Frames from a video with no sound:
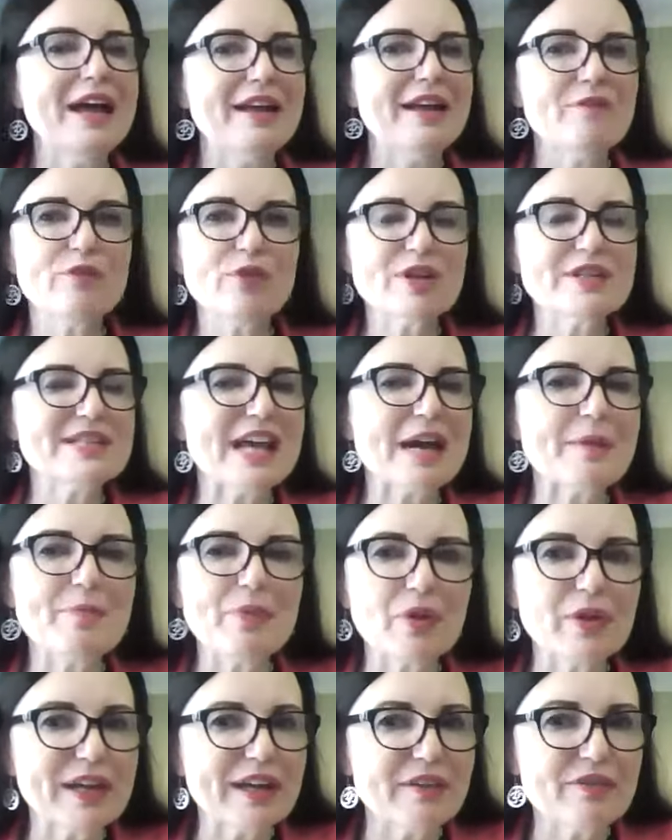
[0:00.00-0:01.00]
for
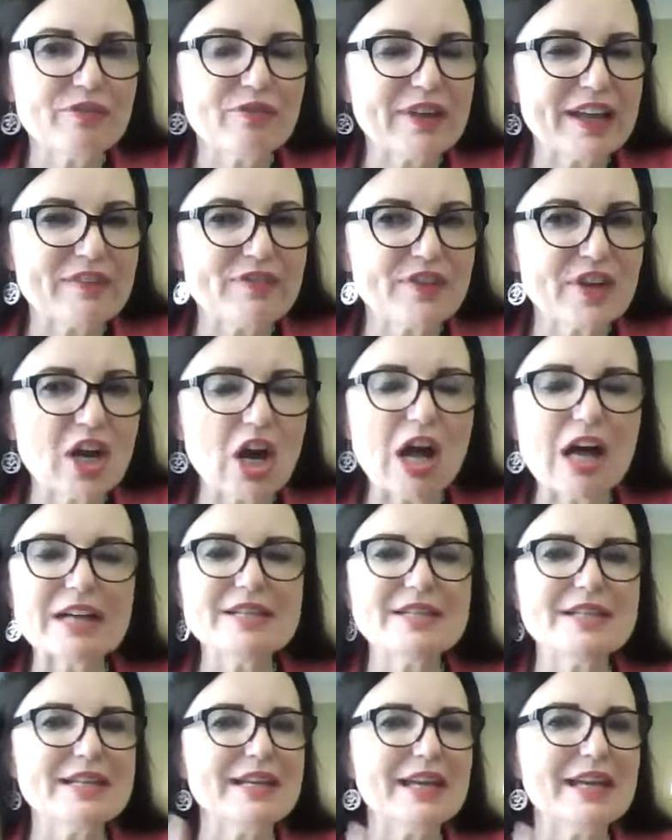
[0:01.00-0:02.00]
example, if
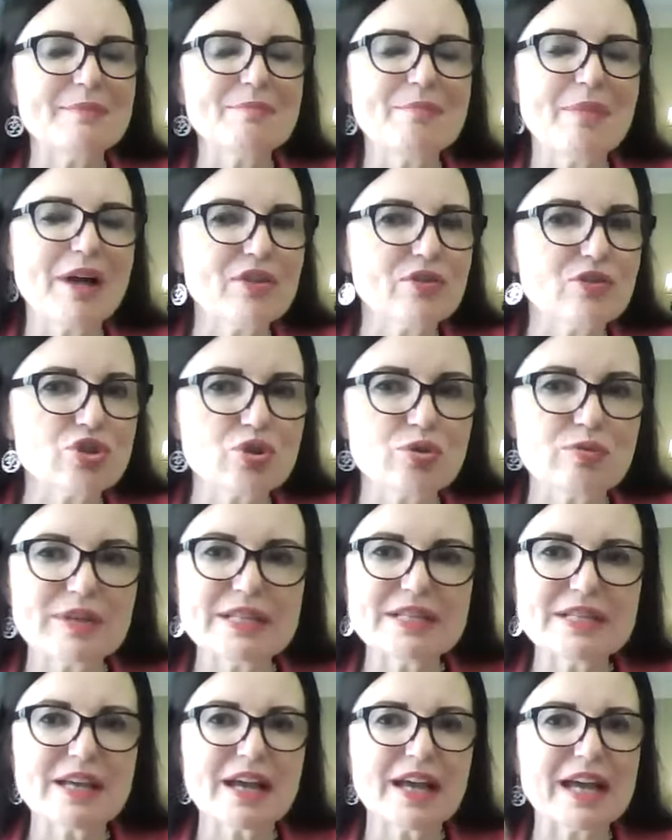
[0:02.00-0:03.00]
Gandhi and Mother
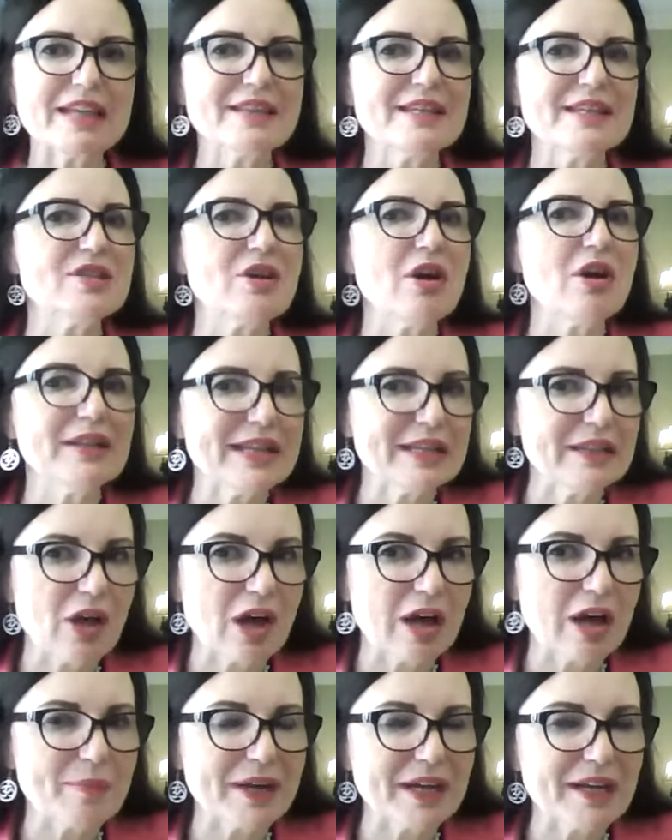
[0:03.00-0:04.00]
Teresa and the Dalai
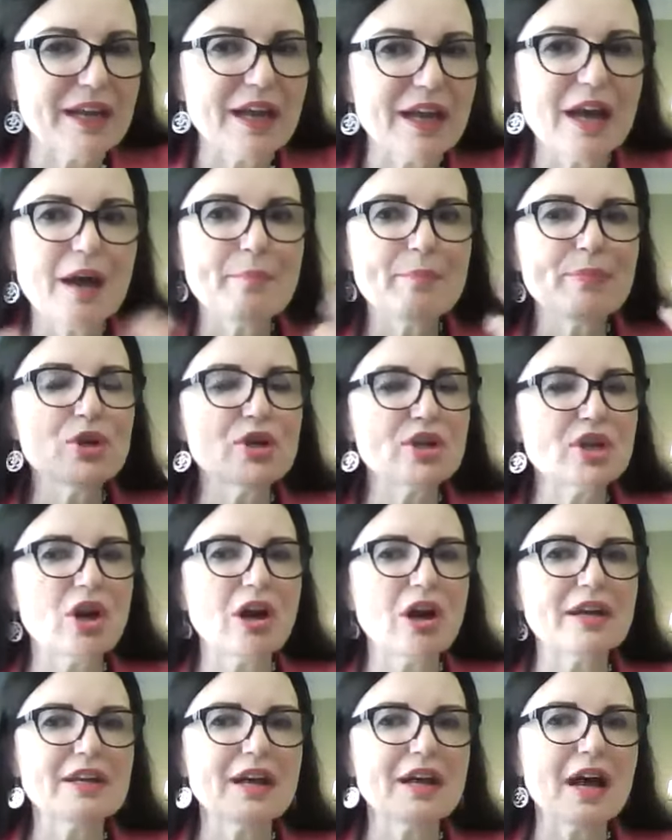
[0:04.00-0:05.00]
Lama put
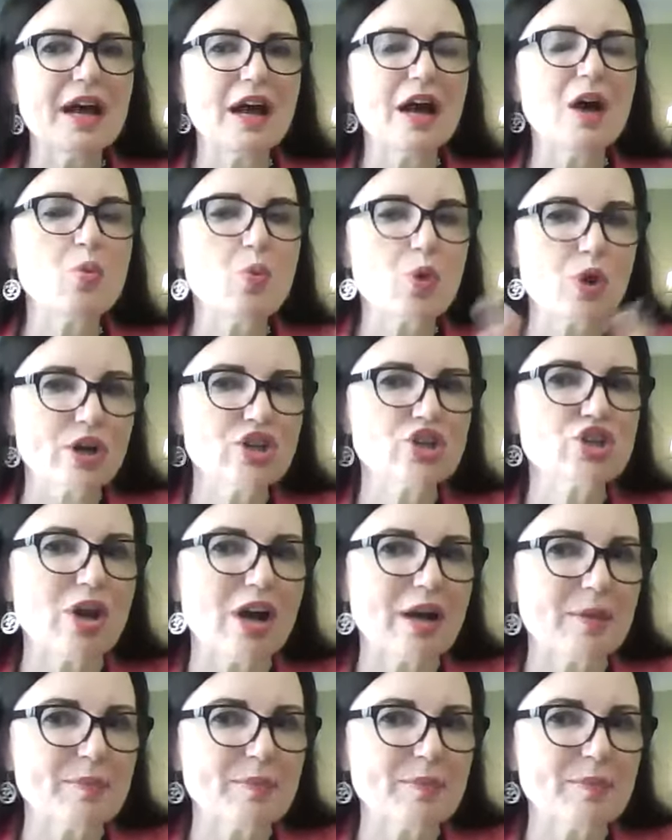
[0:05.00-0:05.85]
on a workshop